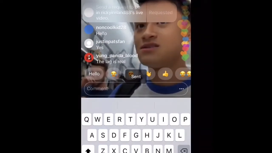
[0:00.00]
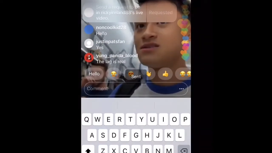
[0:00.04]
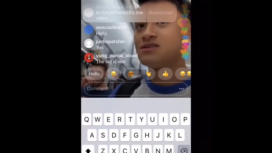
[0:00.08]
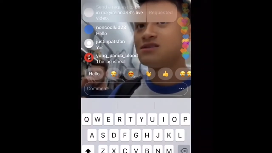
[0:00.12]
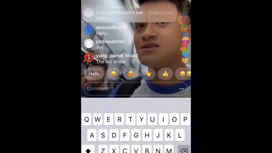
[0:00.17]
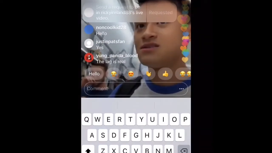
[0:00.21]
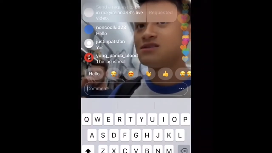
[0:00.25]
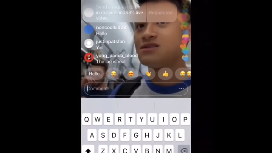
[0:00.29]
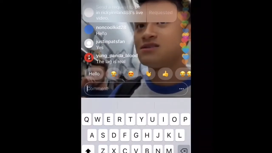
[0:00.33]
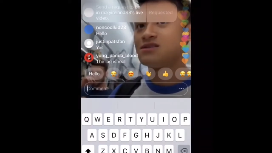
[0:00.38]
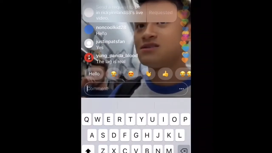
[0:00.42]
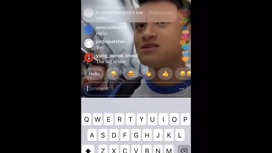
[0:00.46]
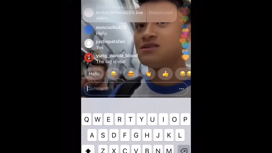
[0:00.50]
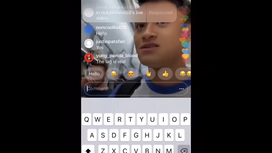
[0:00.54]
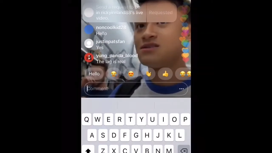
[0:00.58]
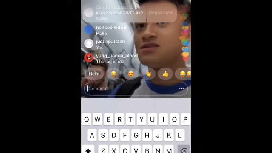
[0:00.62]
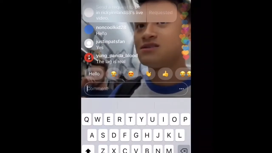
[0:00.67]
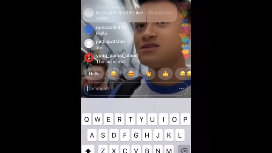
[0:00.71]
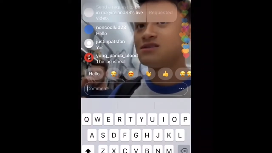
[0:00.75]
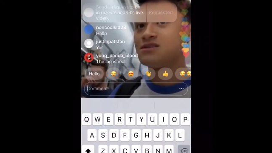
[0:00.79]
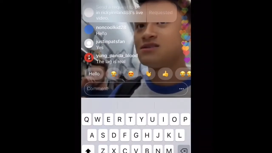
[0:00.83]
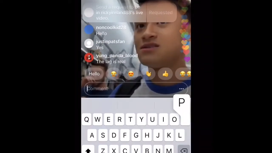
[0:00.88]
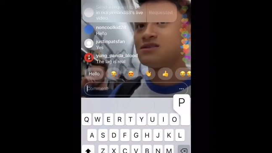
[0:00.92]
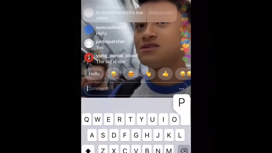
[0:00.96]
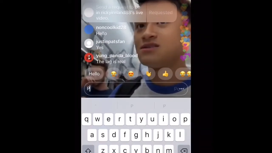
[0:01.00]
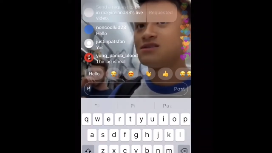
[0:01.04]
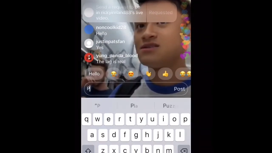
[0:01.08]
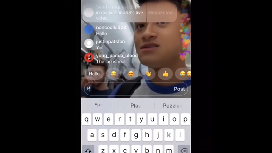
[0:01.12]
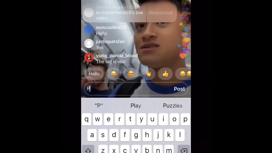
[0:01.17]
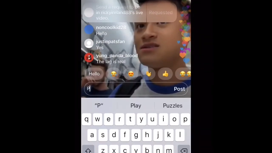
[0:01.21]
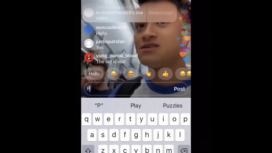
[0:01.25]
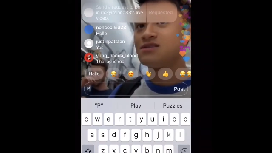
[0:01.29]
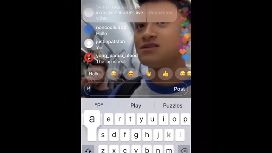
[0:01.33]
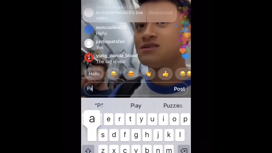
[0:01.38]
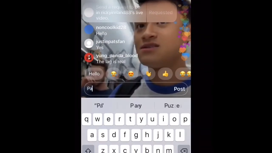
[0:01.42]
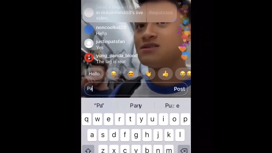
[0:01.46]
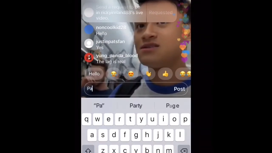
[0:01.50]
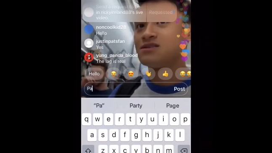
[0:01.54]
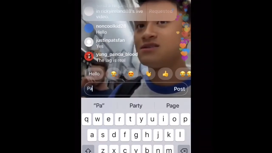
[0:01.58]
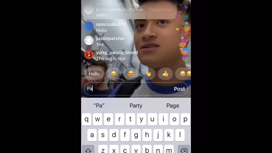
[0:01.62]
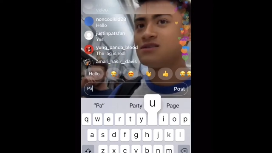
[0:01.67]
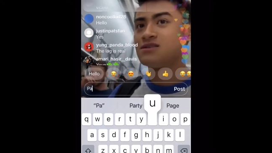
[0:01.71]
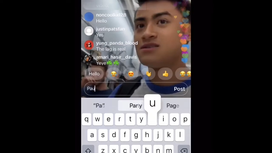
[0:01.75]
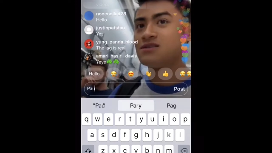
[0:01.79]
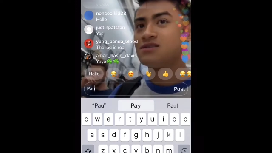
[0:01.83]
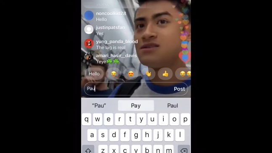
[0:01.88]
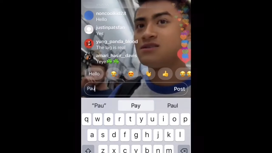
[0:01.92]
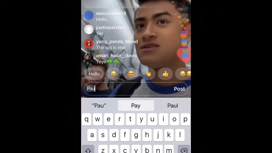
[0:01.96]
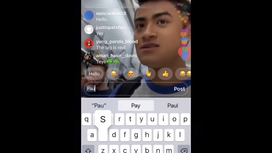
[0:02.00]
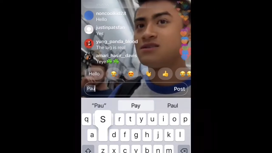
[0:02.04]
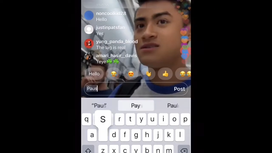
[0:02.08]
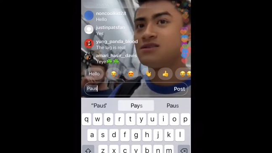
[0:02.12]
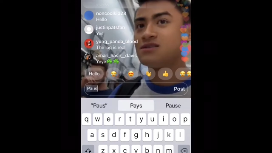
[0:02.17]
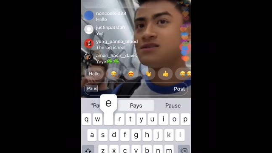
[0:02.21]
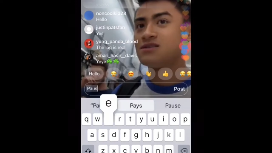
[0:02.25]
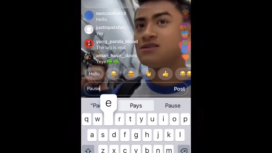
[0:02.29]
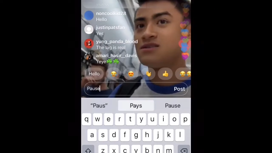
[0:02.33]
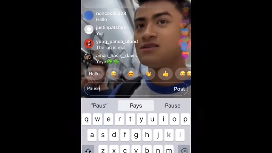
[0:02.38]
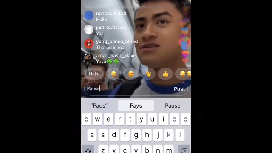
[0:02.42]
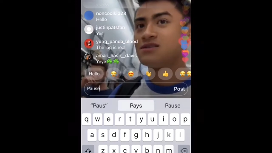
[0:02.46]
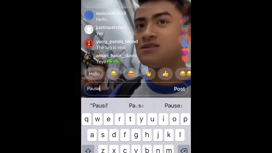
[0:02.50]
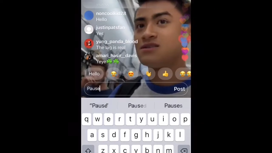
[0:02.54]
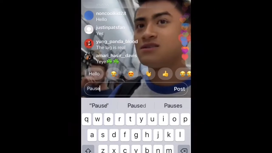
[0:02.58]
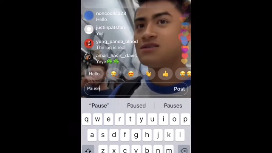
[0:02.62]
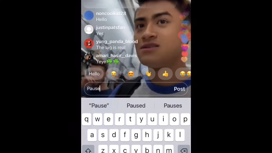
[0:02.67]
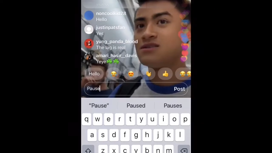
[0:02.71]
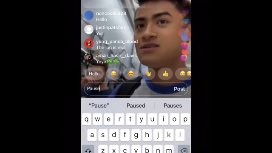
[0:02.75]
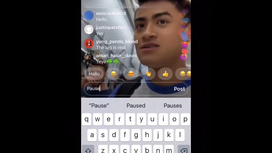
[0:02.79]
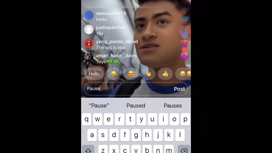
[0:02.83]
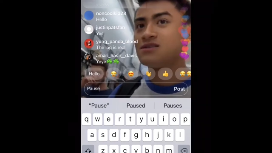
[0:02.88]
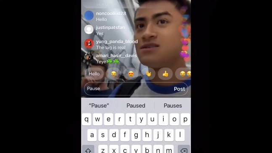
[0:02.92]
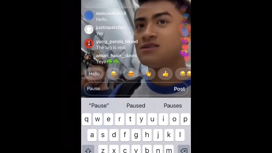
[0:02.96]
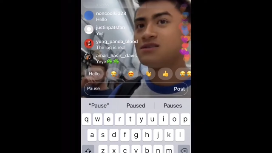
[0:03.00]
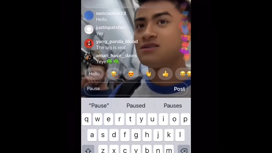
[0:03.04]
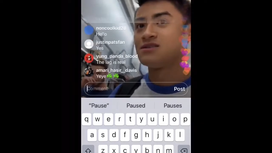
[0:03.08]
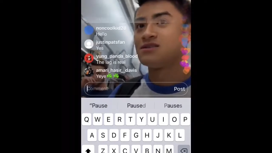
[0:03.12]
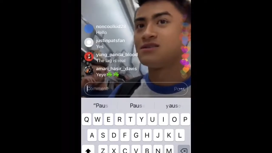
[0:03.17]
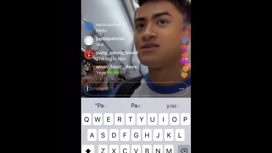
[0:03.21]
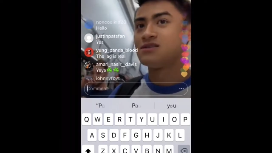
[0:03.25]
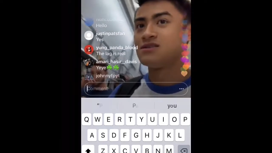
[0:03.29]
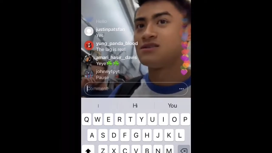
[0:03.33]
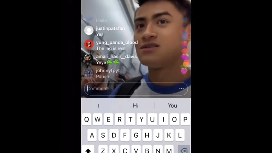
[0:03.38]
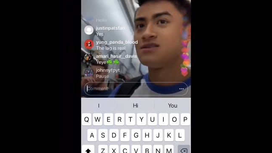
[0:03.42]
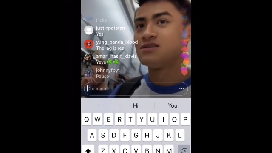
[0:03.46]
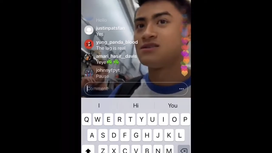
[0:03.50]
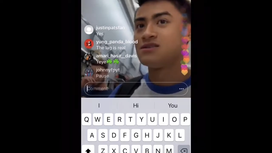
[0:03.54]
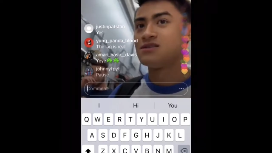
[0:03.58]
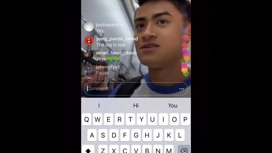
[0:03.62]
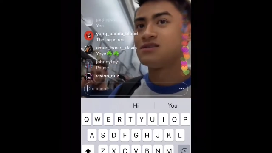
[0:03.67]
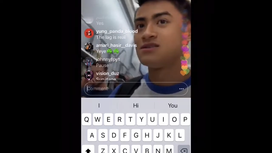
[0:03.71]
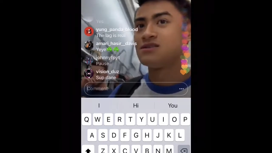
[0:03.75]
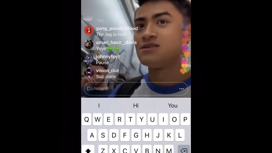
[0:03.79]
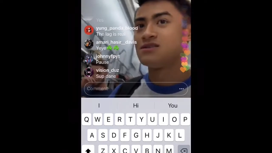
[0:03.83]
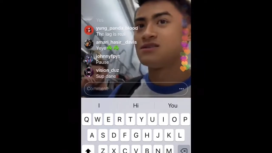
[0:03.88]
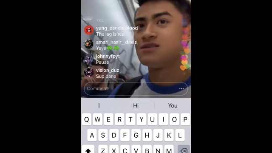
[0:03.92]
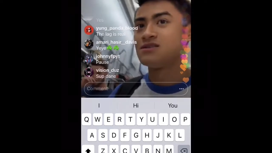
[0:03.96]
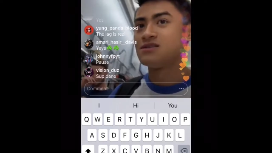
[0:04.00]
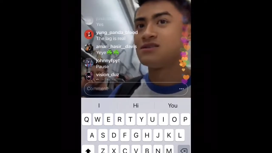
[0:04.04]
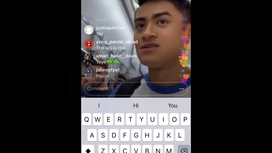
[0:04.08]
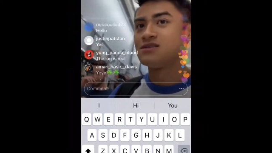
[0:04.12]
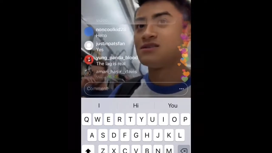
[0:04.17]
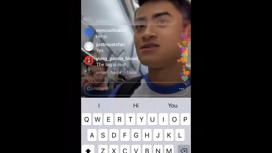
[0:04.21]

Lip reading: Nothing is said.